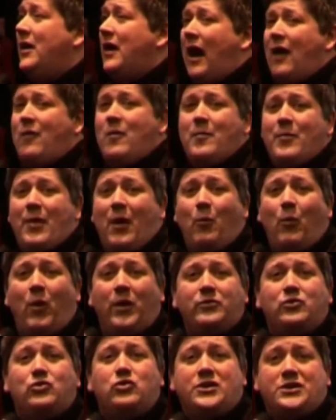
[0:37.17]
I remember that
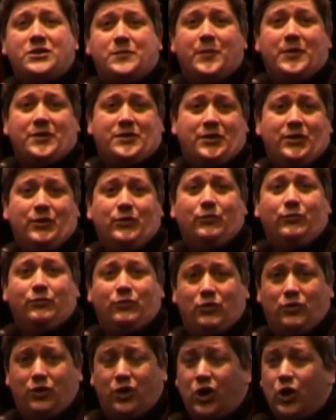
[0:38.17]
one Christmas, you know,
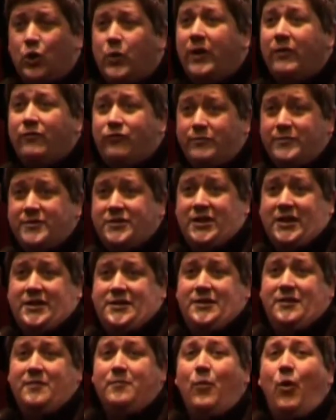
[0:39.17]
queuing from 6
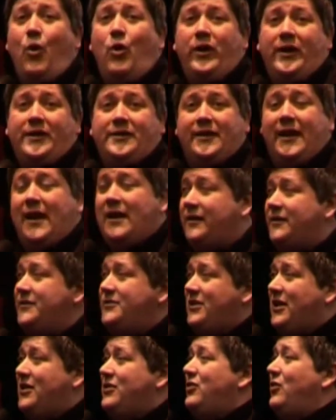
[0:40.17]
in the morning to get a
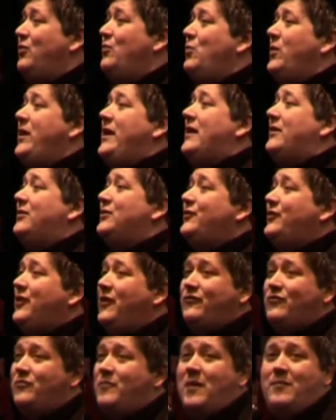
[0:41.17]
Nintendo Wii. I don't know if you
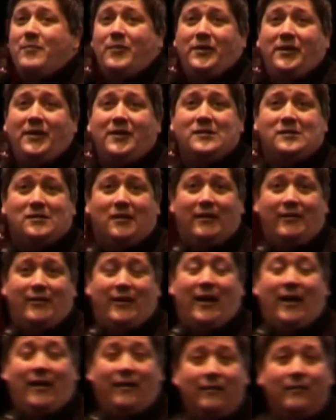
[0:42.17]
ever remember years like
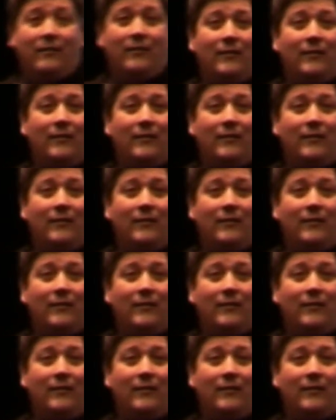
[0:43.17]
that.